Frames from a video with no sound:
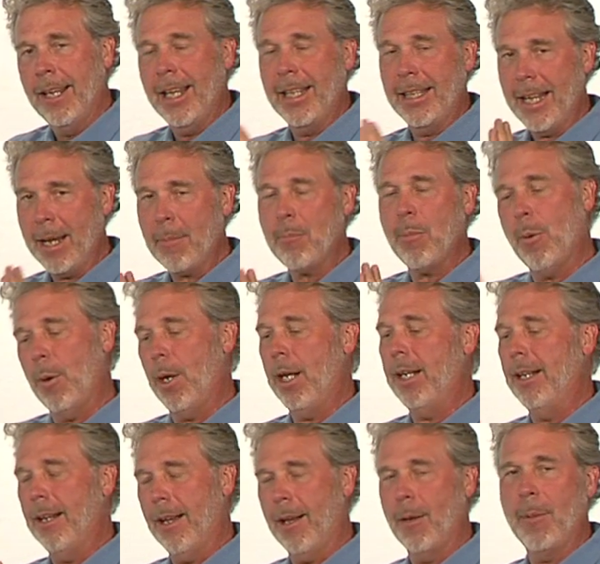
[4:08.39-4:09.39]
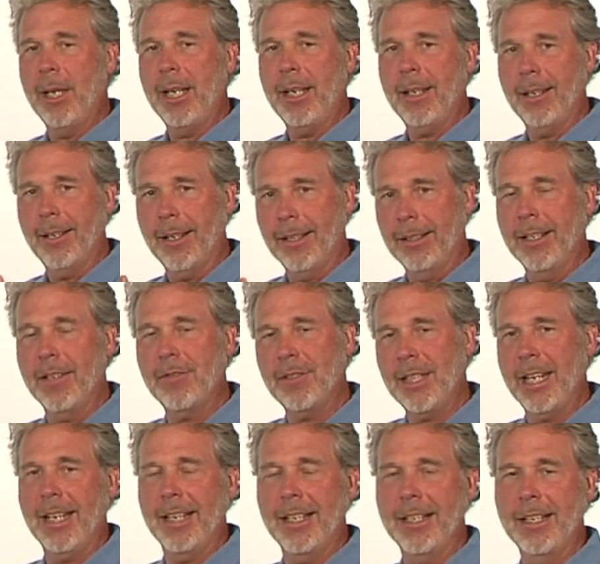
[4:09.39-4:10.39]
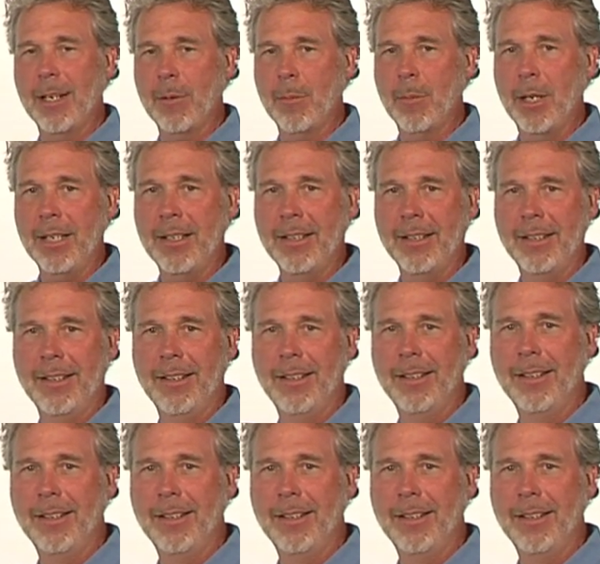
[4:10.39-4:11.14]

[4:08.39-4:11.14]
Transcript: at that point, I'll make a left-handed Dougmon.